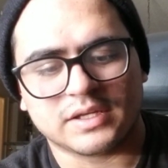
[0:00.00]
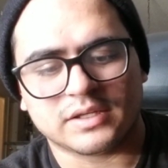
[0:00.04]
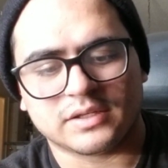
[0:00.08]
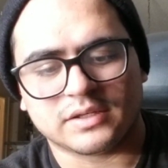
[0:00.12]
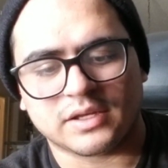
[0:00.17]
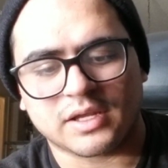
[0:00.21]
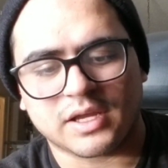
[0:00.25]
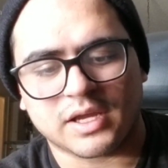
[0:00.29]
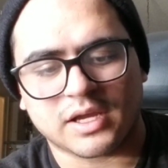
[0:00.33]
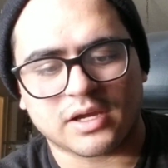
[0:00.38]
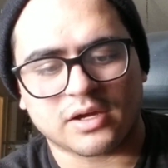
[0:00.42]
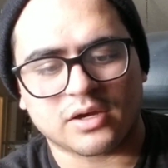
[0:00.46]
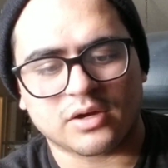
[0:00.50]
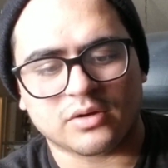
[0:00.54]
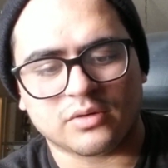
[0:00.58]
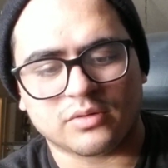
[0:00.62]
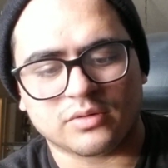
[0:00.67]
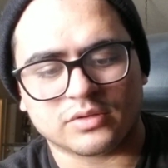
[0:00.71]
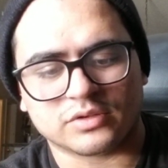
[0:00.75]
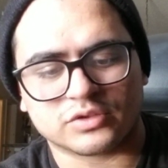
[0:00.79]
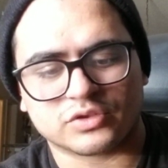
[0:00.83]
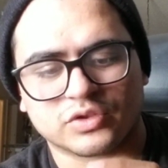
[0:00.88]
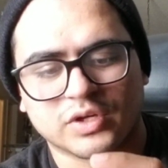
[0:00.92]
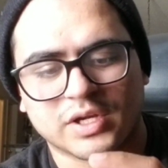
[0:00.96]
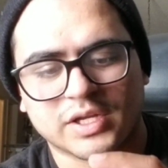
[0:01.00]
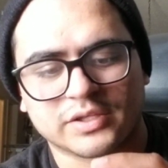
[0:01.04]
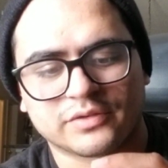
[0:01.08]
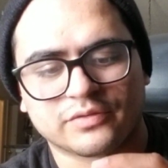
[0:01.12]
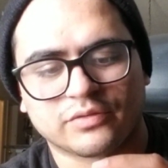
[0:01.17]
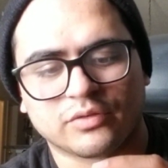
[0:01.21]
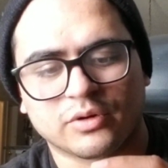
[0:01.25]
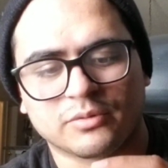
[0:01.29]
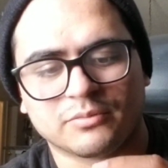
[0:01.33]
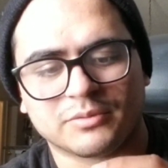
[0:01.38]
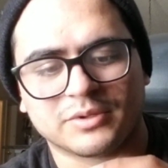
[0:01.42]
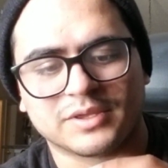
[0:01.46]
Now,
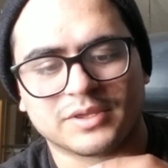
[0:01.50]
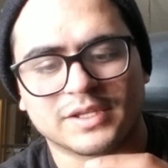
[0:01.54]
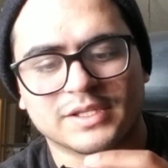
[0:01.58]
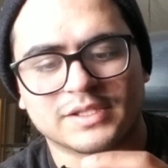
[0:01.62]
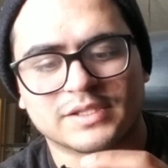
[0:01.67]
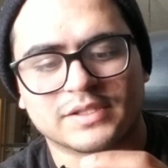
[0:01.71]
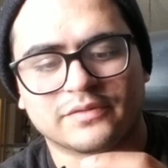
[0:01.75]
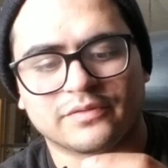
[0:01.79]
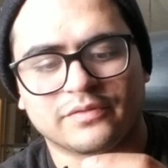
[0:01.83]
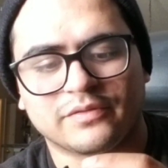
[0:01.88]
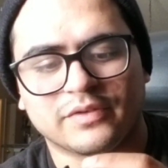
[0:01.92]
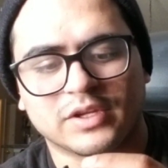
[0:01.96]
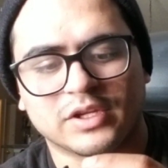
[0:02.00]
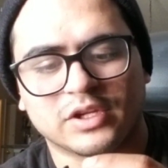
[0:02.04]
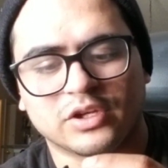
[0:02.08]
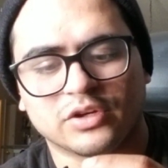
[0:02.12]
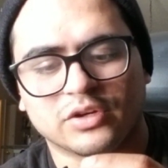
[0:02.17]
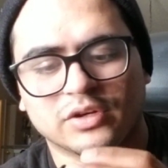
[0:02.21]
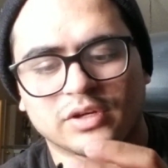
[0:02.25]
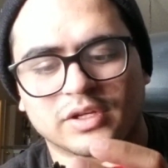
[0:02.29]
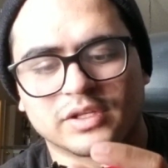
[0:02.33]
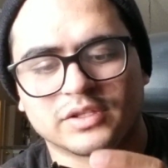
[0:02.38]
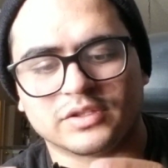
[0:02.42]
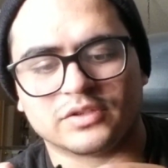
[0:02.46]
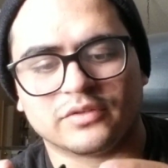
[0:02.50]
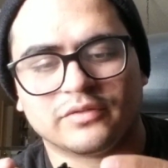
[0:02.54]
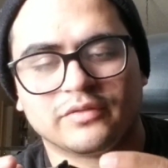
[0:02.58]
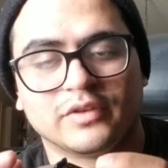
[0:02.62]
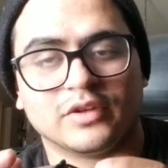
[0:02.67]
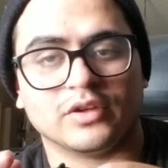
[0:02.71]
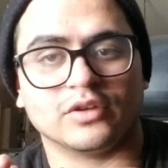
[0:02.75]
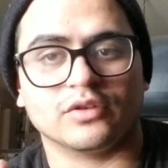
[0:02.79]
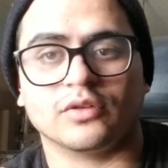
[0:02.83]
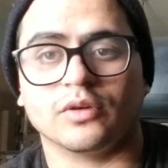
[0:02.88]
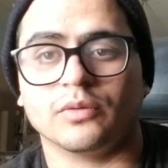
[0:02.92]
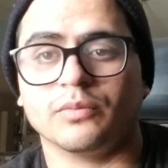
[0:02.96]
transforming this figure into
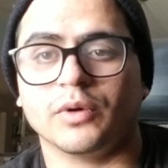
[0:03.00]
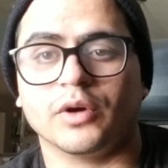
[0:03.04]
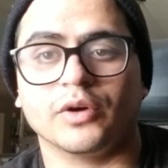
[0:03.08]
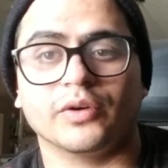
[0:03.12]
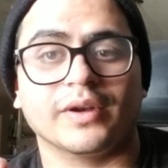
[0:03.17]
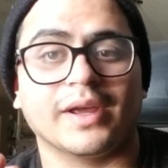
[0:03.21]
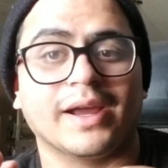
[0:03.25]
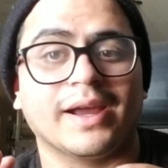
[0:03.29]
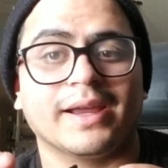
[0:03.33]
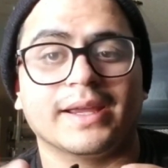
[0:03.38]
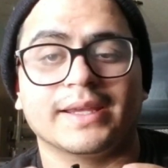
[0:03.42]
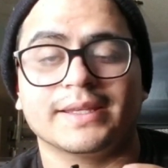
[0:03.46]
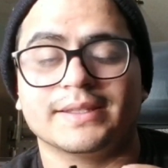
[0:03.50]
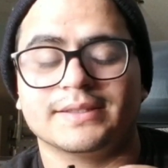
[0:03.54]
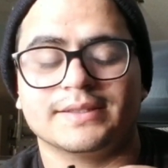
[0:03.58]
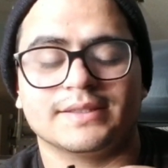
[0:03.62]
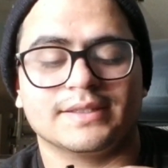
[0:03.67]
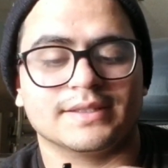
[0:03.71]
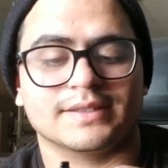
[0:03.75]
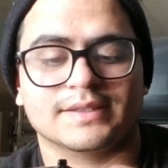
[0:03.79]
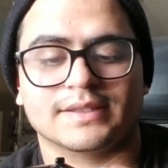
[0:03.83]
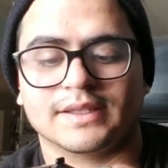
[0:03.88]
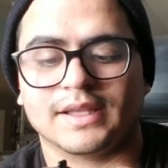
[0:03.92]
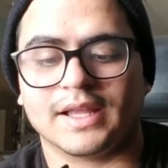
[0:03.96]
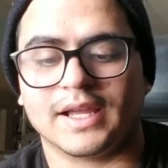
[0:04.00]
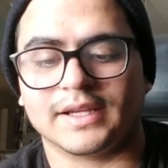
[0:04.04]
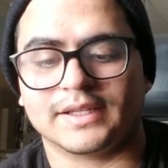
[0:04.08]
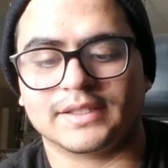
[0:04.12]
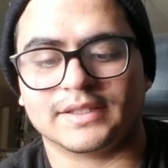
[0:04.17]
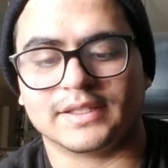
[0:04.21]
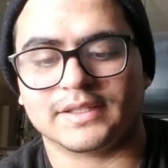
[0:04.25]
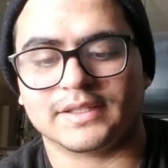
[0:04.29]
vehicle mode, I disliked